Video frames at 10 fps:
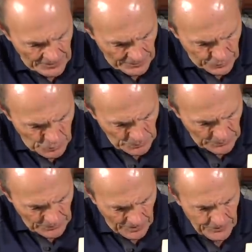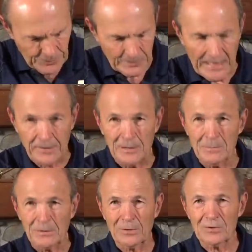other cute little cartoon down here
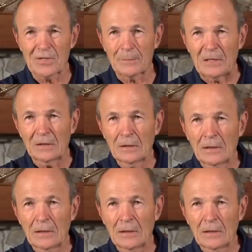about this dummy.